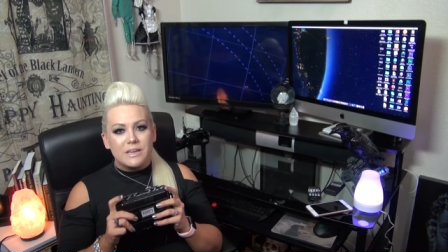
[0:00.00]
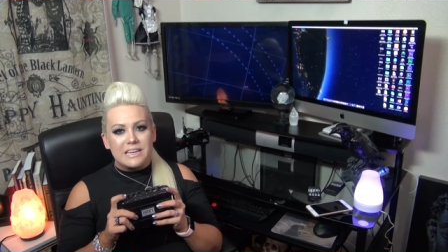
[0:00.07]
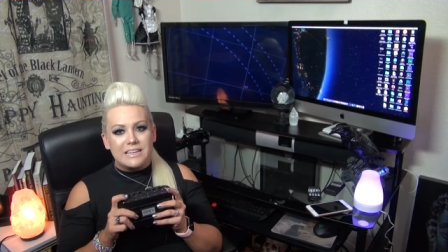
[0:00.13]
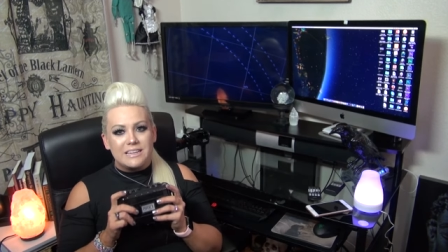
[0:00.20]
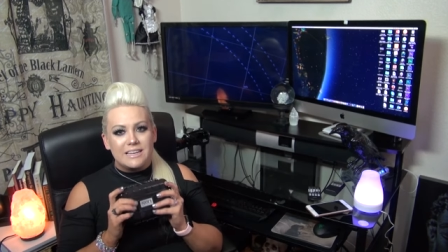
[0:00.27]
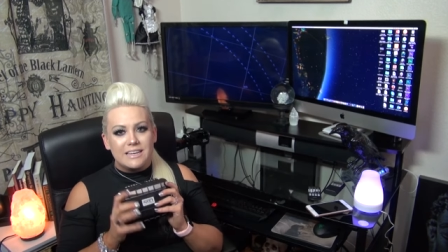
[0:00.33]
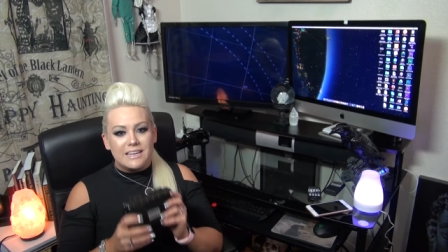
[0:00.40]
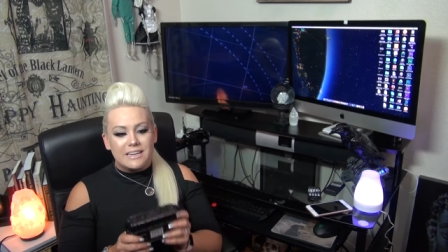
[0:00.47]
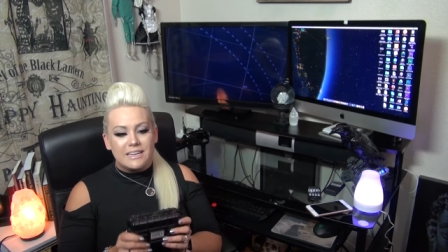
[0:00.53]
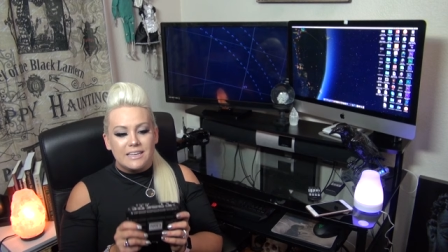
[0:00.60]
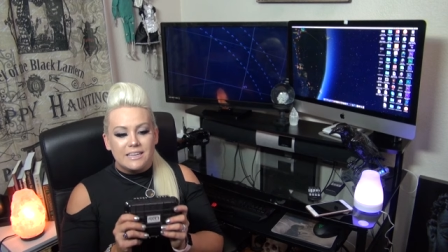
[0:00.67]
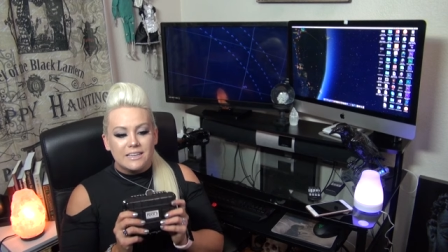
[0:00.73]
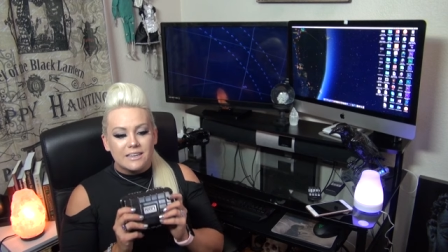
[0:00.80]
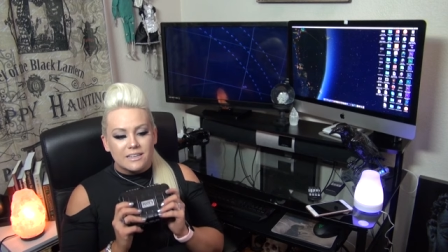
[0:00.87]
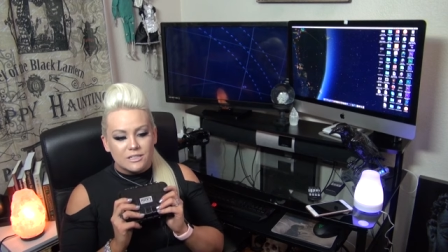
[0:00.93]
been
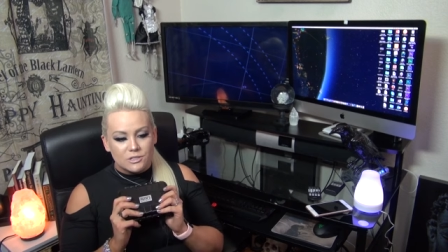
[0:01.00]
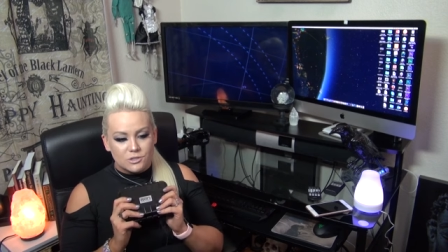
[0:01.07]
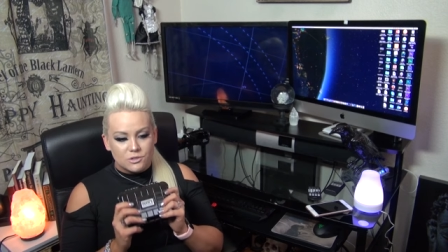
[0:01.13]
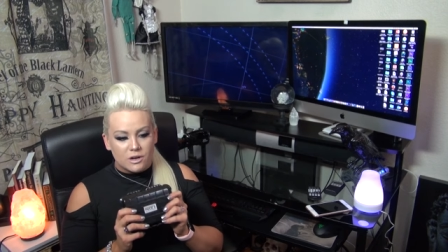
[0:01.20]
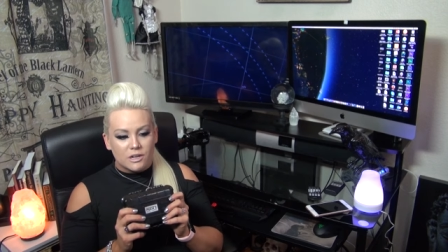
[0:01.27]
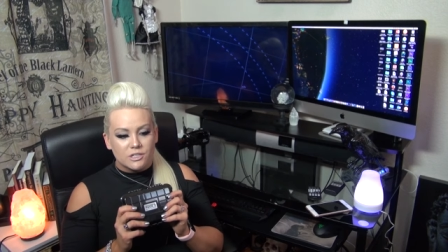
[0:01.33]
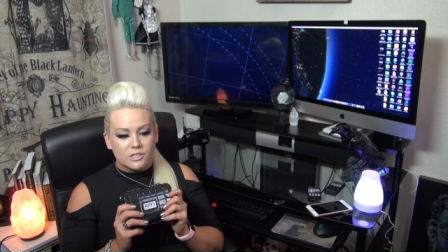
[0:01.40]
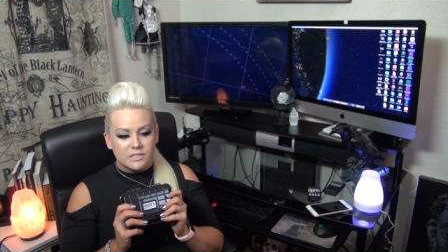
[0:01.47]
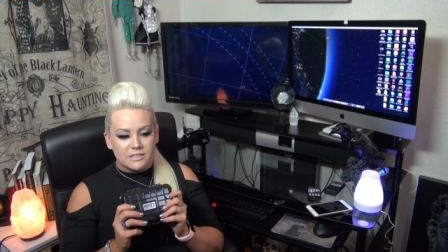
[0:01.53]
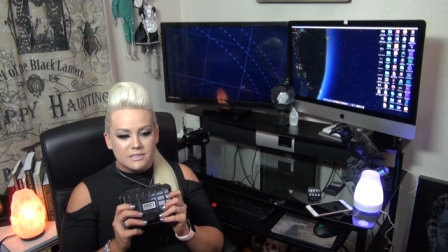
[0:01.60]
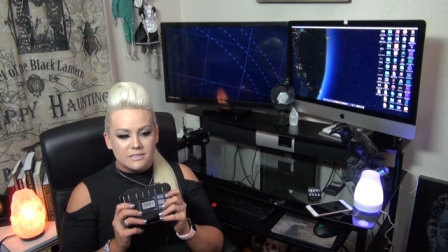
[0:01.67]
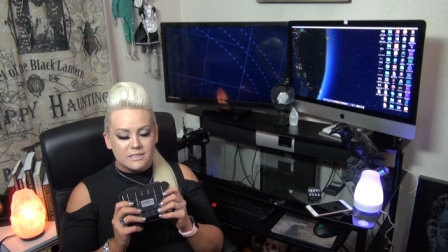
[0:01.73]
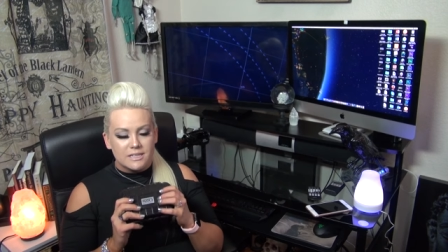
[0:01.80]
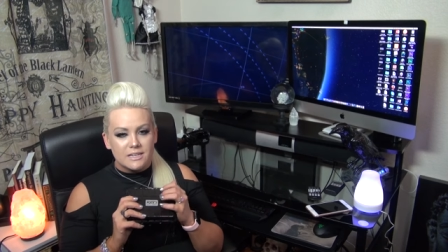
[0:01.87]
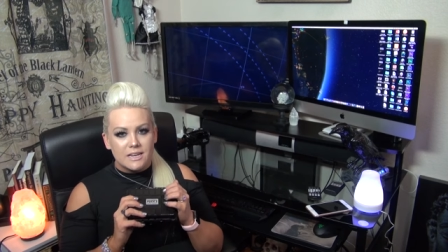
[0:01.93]
any
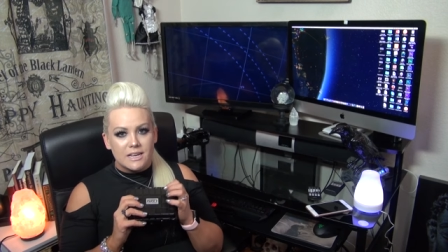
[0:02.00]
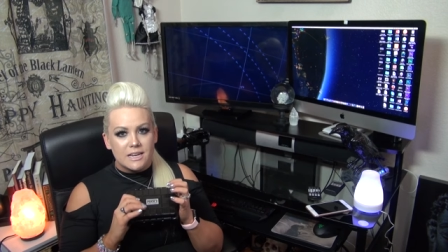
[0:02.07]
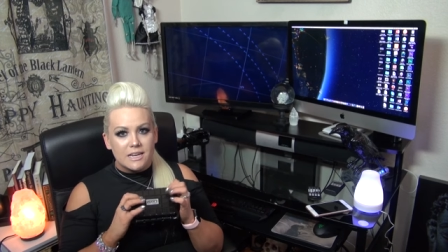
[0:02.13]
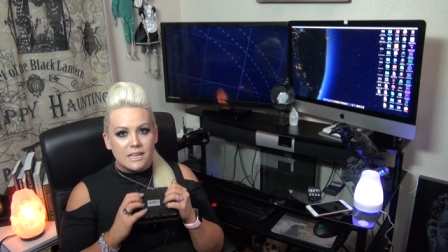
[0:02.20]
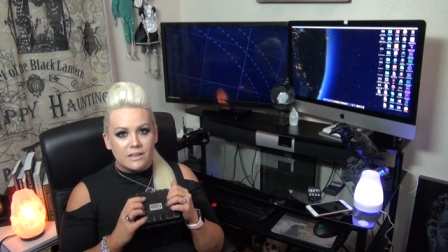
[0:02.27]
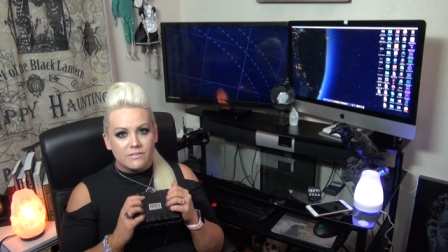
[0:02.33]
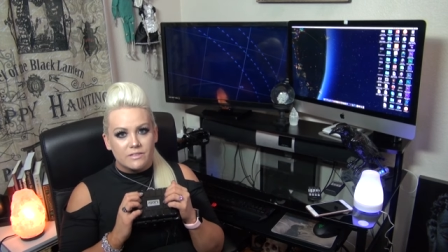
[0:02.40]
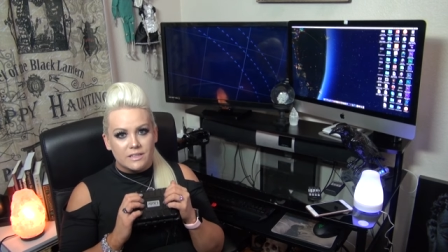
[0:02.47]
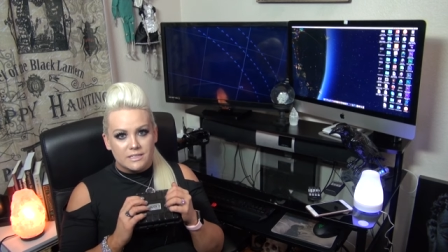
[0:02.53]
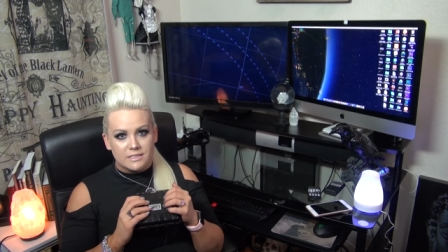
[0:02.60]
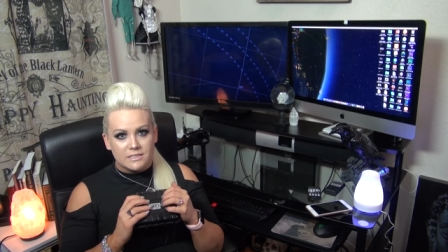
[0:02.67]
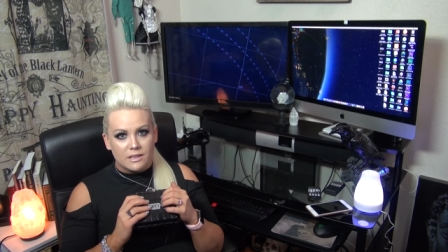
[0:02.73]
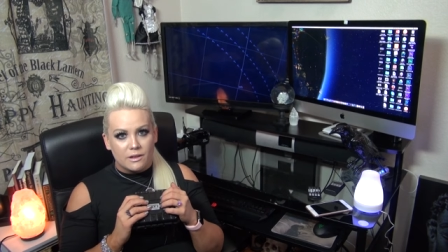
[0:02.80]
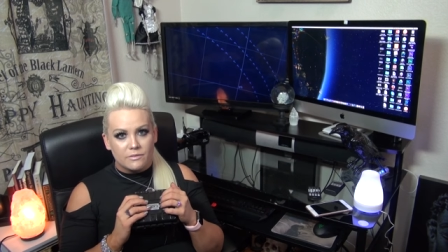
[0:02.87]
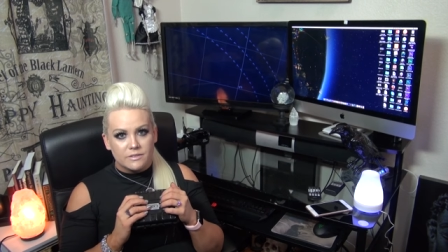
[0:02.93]
instructions in any of this
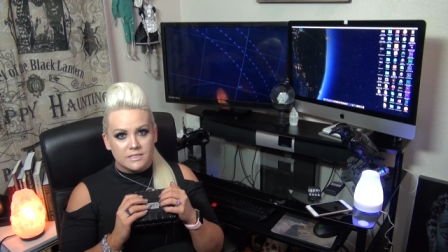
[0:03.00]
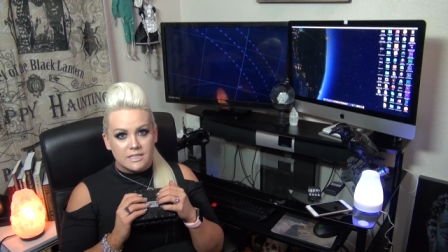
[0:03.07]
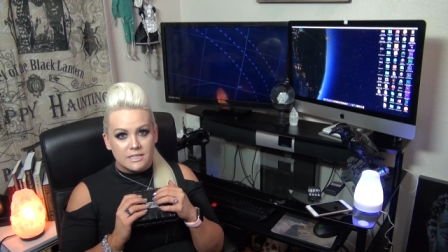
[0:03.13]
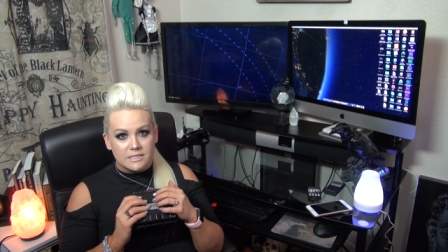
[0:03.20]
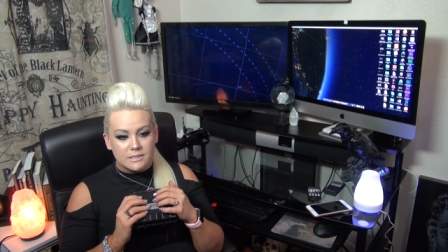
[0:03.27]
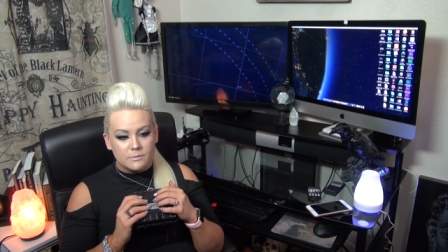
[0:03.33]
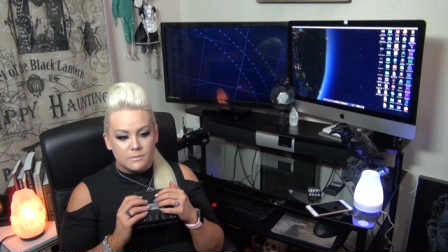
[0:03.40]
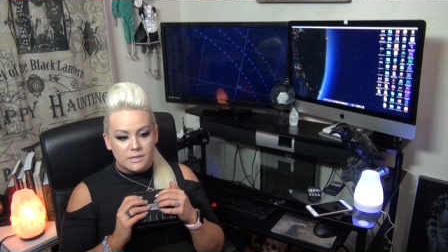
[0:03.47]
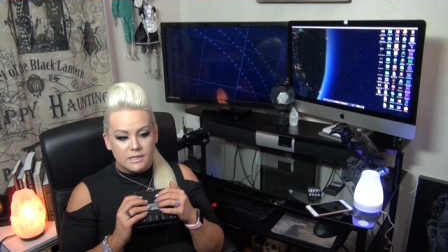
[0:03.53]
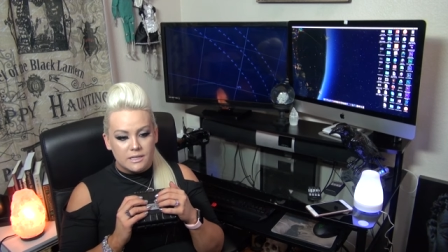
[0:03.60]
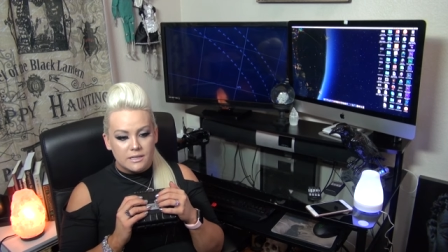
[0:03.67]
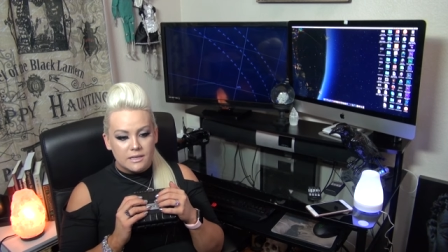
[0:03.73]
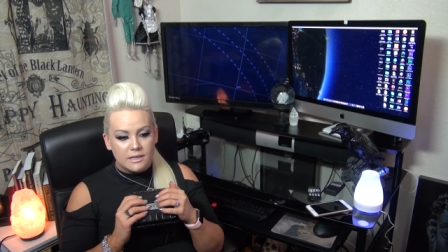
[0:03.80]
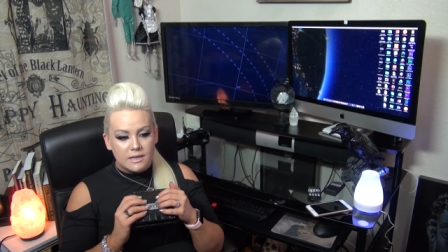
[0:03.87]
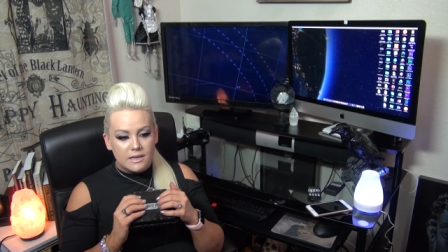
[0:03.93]
stuff sent to me.